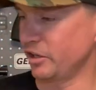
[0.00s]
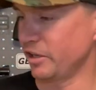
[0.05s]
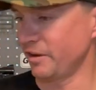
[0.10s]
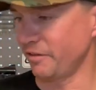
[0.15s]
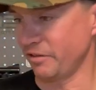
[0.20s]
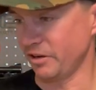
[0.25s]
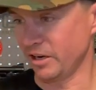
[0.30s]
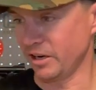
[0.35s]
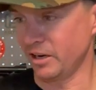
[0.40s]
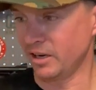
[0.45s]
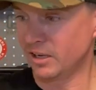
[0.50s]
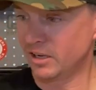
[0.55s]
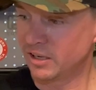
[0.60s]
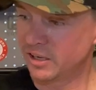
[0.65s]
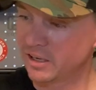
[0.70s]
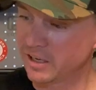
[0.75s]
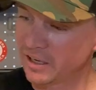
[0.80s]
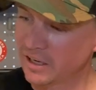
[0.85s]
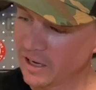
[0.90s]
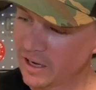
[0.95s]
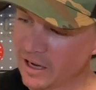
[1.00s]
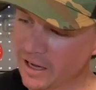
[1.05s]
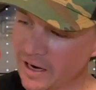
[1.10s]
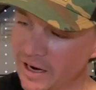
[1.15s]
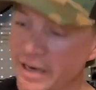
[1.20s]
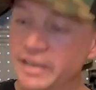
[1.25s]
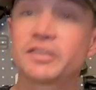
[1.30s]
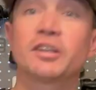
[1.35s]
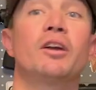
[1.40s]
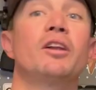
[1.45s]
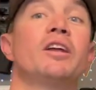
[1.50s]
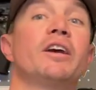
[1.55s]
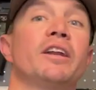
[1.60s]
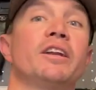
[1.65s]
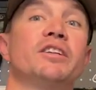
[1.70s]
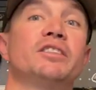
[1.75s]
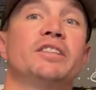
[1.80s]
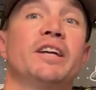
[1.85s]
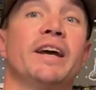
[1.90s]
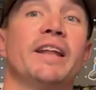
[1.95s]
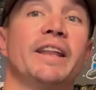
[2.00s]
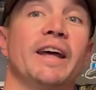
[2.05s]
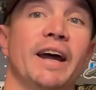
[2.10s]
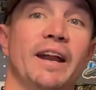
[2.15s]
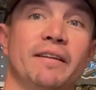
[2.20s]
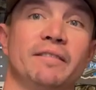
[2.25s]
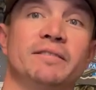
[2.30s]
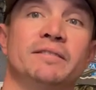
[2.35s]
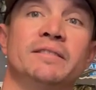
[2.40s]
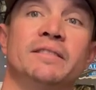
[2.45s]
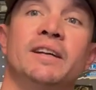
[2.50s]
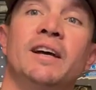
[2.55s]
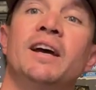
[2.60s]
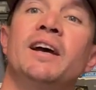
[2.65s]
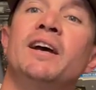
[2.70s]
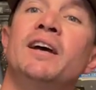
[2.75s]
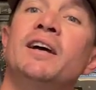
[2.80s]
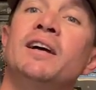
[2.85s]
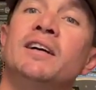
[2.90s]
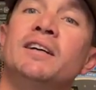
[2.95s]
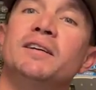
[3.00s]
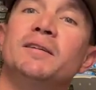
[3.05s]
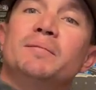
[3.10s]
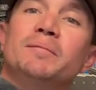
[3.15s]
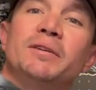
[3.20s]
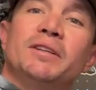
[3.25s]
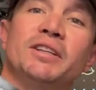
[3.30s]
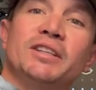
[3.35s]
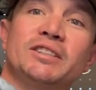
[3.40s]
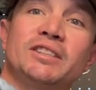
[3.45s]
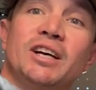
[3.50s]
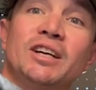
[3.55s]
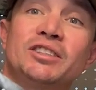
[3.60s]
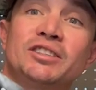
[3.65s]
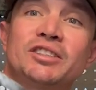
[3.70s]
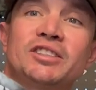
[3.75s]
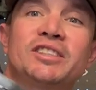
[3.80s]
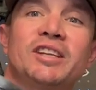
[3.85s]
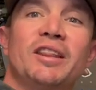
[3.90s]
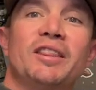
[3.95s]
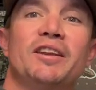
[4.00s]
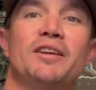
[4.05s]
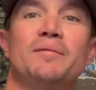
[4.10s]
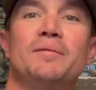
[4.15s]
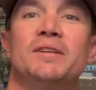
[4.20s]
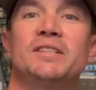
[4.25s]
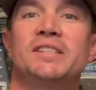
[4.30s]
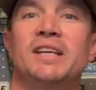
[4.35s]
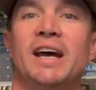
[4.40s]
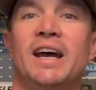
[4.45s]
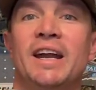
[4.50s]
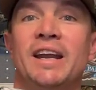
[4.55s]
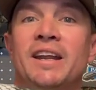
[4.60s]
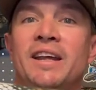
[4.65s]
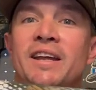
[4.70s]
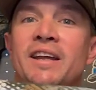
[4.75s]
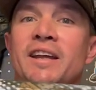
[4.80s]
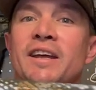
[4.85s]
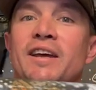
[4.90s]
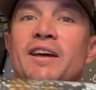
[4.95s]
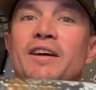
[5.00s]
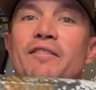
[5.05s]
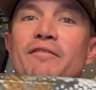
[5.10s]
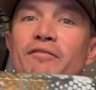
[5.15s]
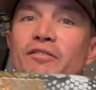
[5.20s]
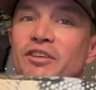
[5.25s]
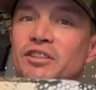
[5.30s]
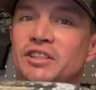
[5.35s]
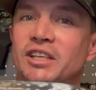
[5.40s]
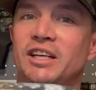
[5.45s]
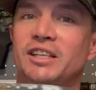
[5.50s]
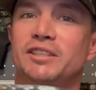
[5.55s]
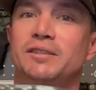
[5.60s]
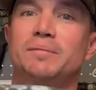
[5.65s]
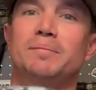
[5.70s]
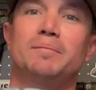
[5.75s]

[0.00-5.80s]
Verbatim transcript: live in. And I totally understand that. But there's also something to be said for just